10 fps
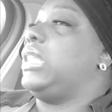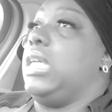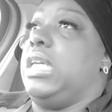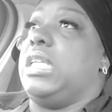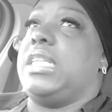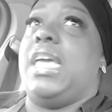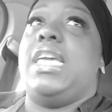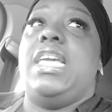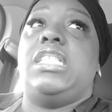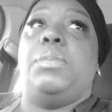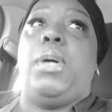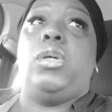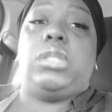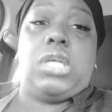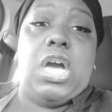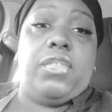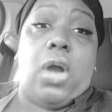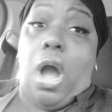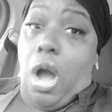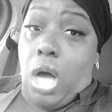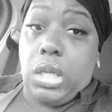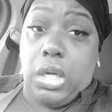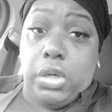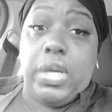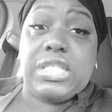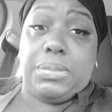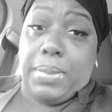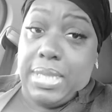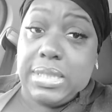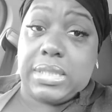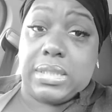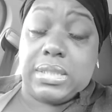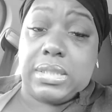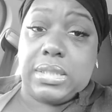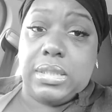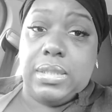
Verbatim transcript: think that he's supposed to cover all of her expenses